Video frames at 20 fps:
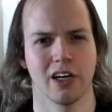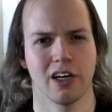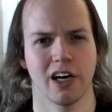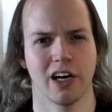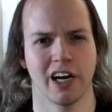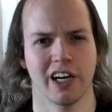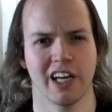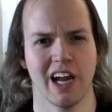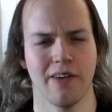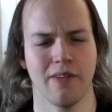
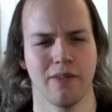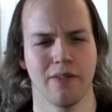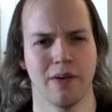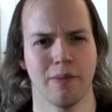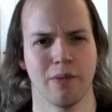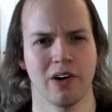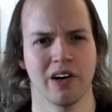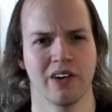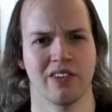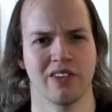I can't
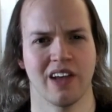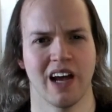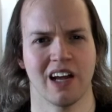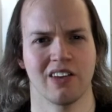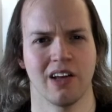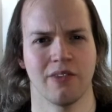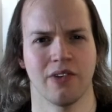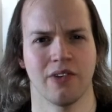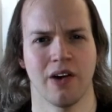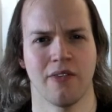remember
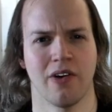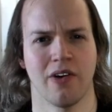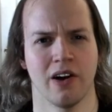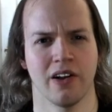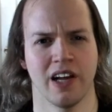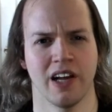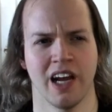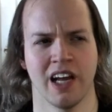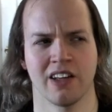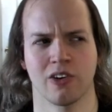exactly if I've heard
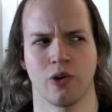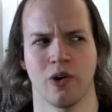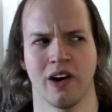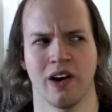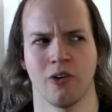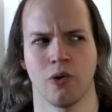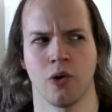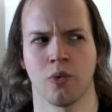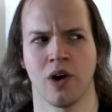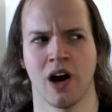"And the
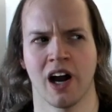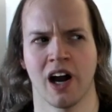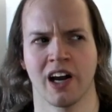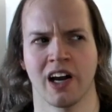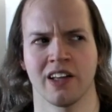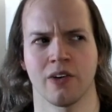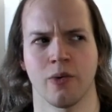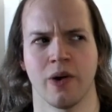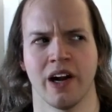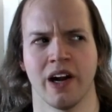Cradle Will Rock"
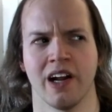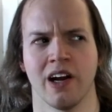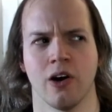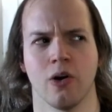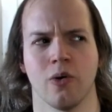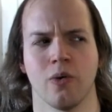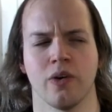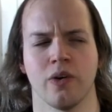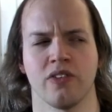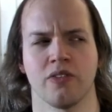on the
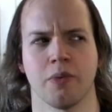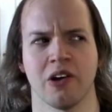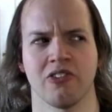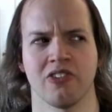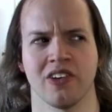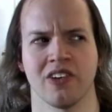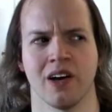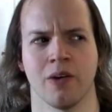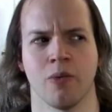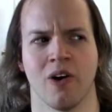radio,
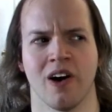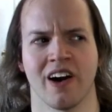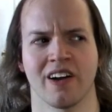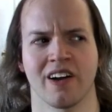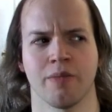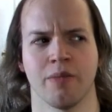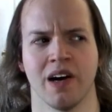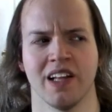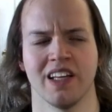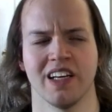especially at
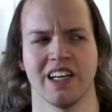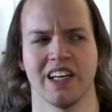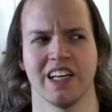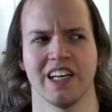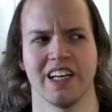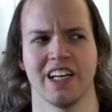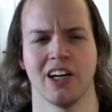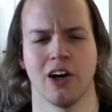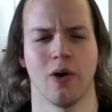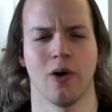work, but,
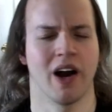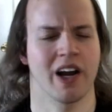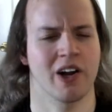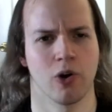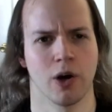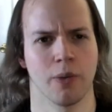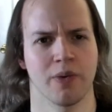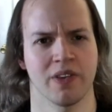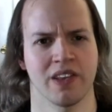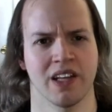I
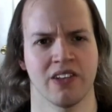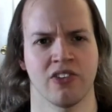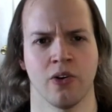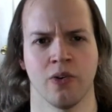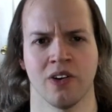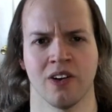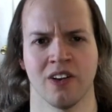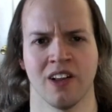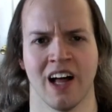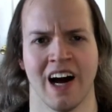grew up with that
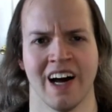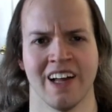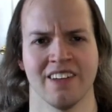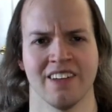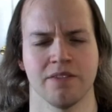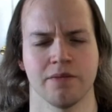tune a lot.